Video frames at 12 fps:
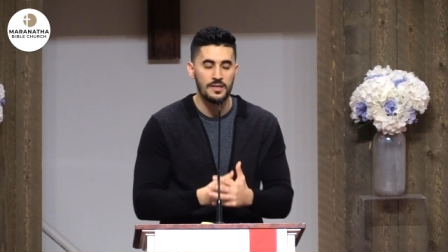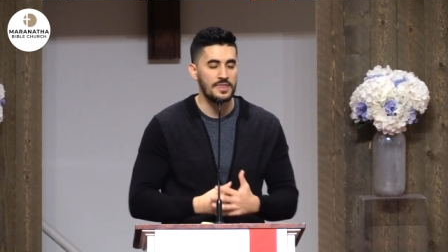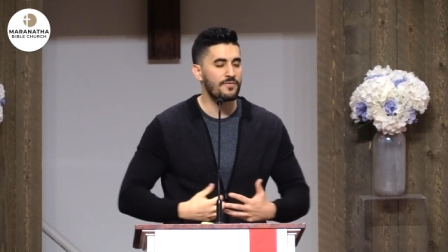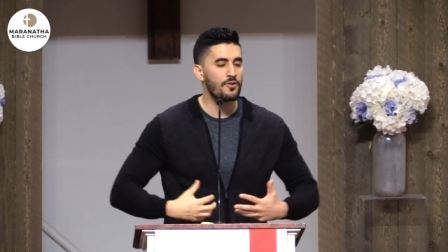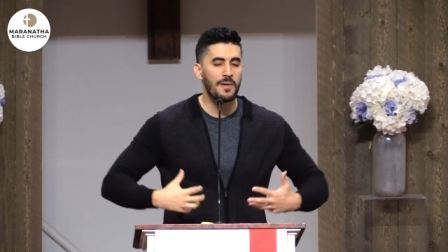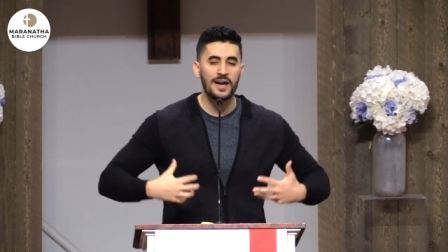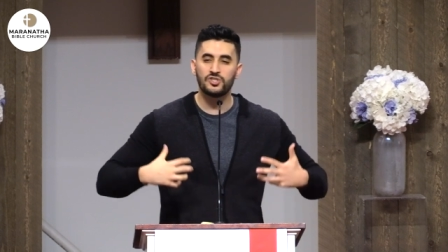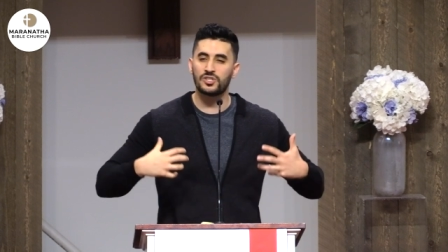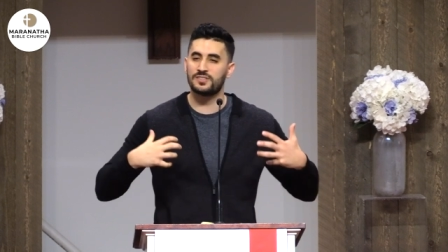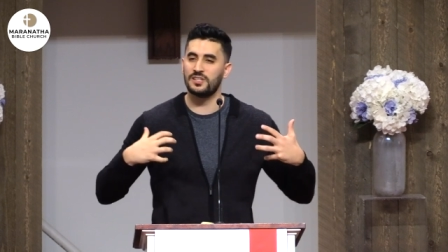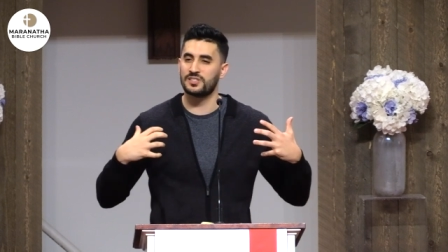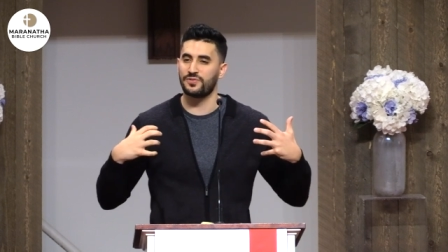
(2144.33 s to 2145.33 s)
never mind
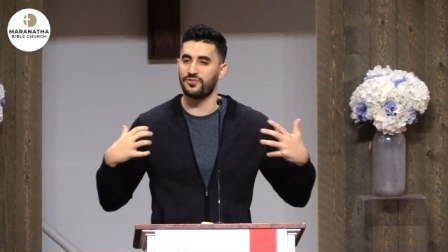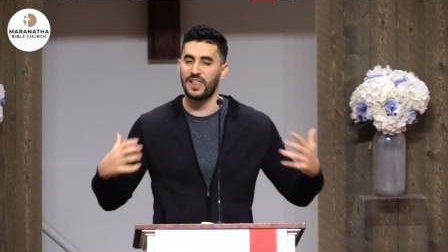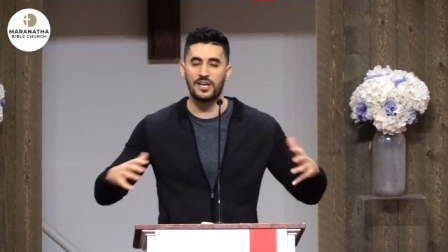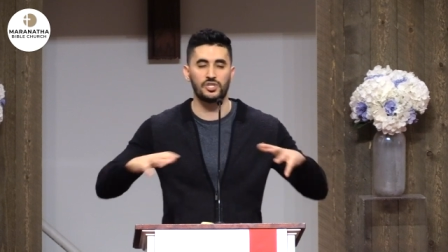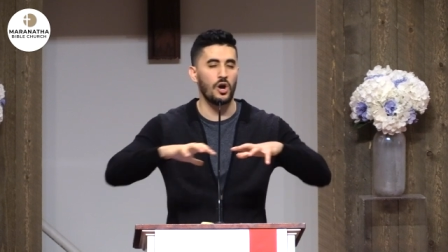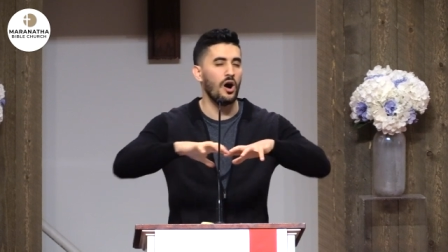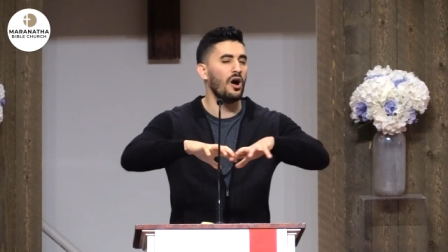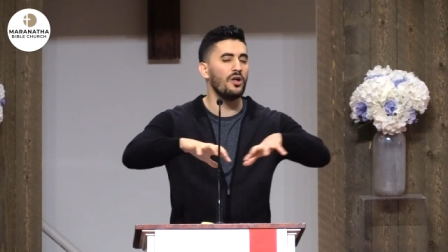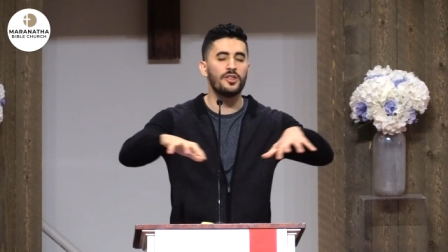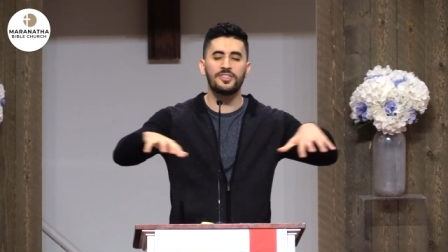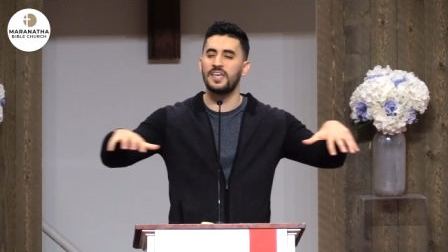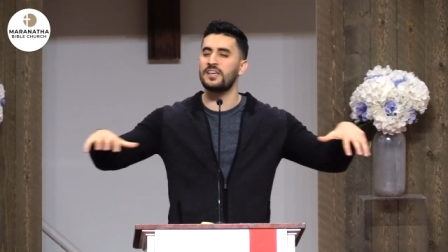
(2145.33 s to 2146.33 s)
just this flesh, all
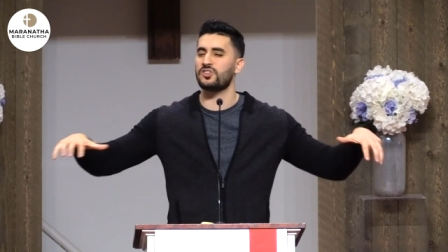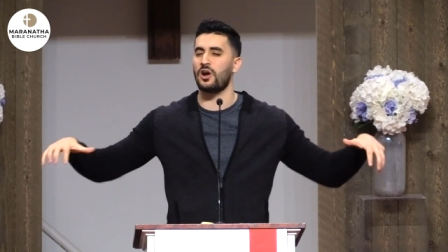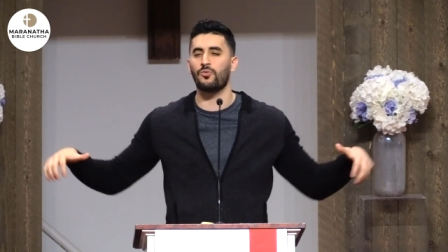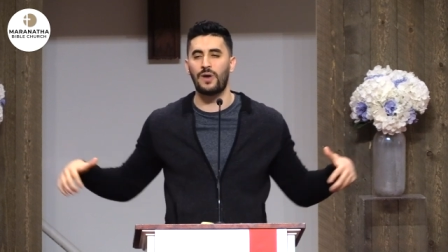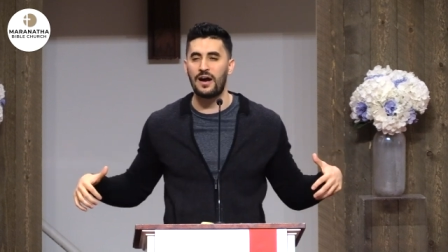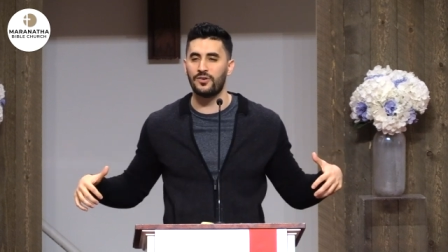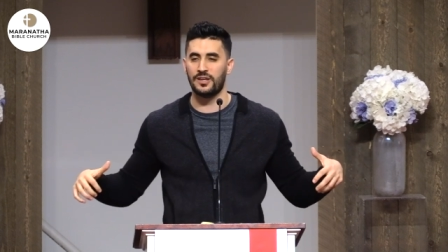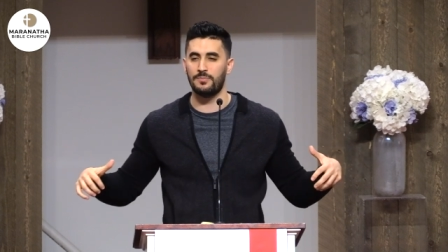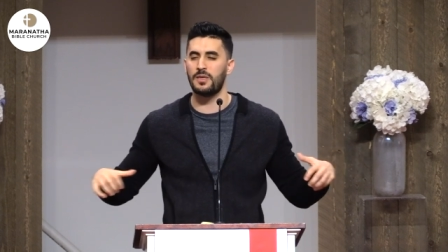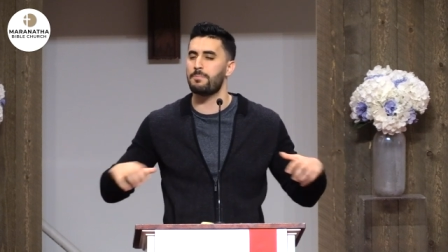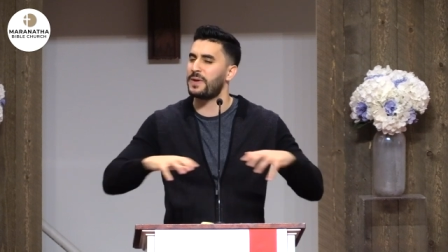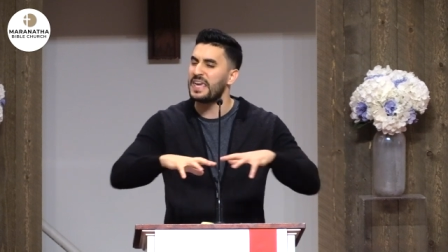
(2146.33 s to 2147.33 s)
the things around
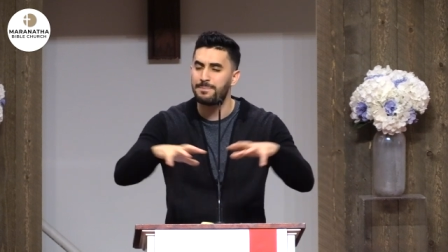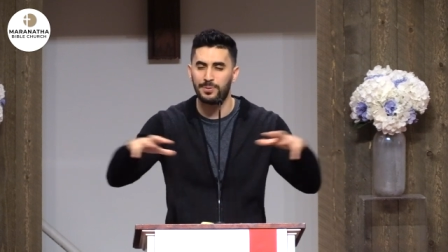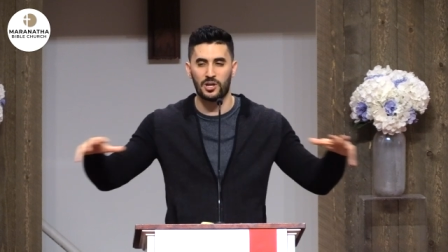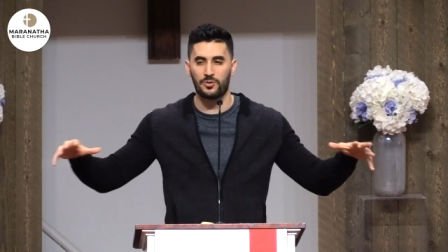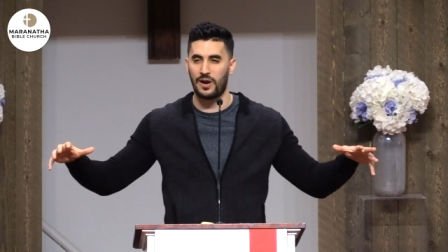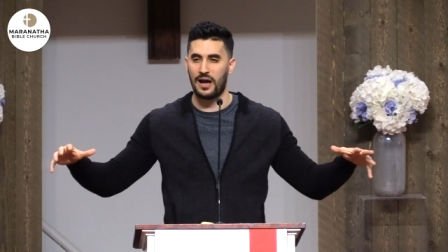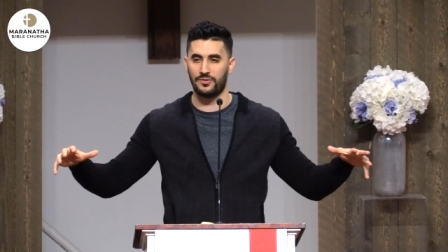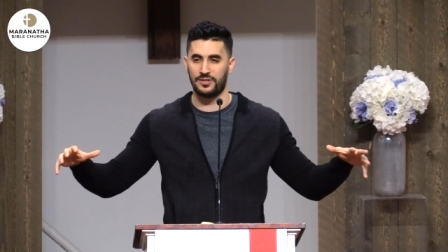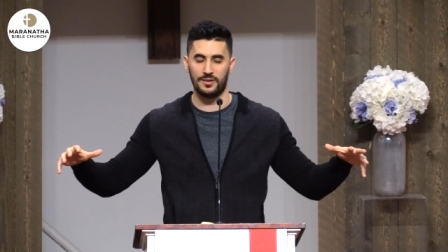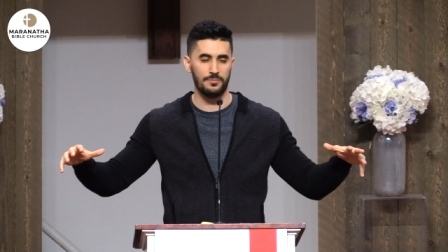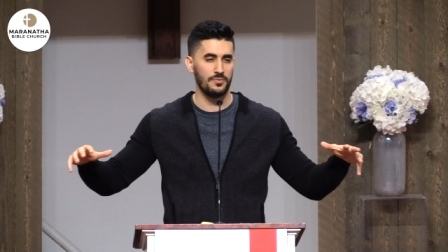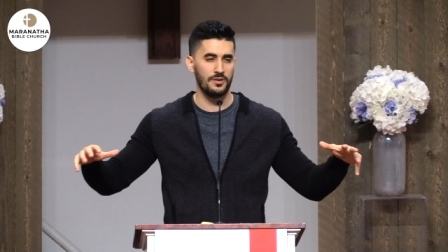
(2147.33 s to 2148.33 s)
him, the people around
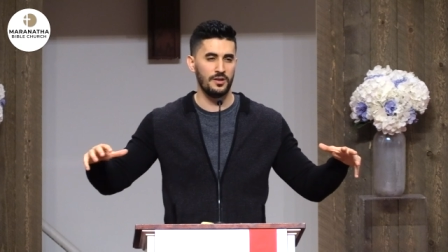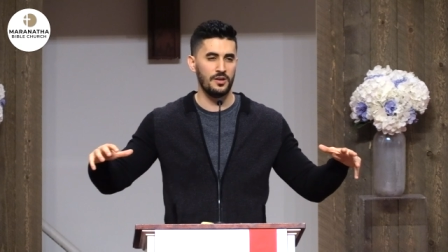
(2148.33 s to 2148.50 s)
him,